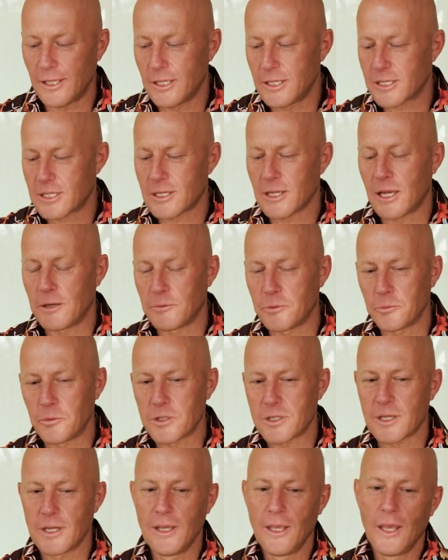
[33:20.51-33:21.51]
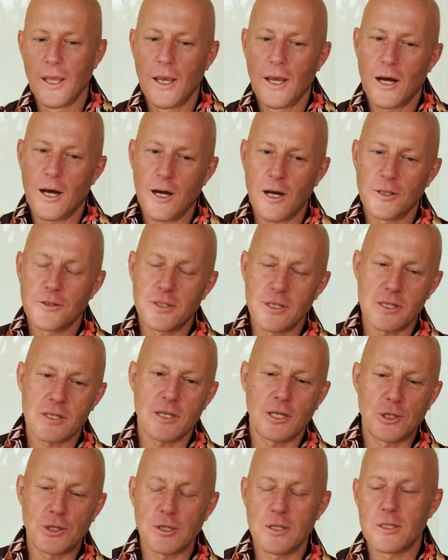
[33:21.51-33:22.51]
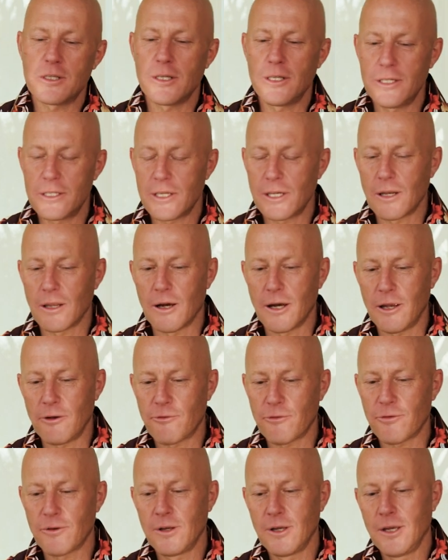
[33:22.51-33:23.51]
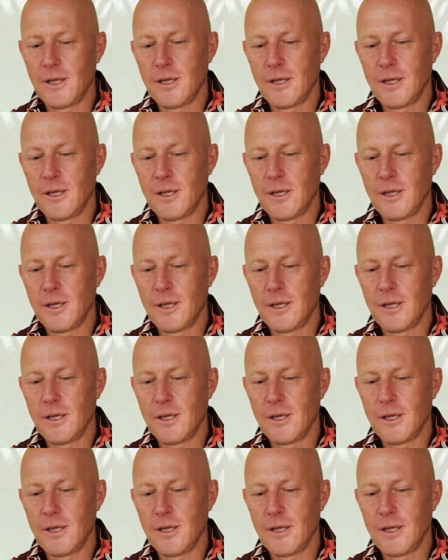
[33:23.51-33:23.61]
his statement was hard decisions, easy life,